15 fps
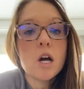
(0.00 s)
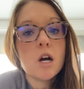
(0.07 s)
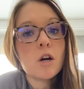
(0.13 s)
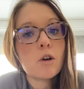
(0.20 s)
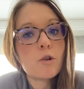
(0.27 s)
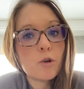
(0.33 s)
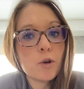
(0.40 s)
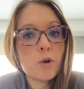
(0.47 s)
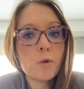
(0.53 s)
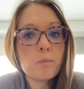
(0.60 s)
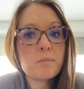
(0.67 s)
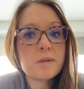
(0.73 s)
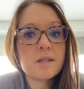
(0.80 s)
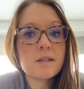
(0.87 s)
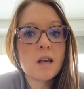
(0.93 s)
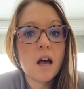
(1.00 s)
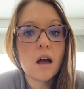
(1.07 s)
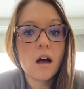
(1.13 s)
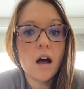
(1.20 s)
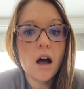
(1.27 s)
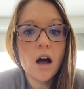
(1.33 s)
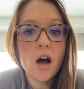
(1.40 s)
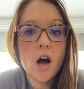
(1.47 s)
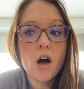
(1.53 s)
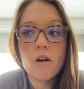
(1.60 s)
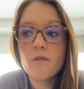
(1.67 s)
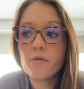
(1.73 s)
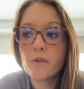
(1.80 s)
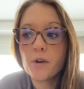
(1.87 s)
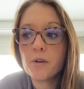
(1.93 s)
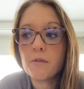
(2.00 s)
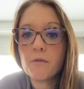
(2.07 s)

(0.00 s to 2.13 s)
groups of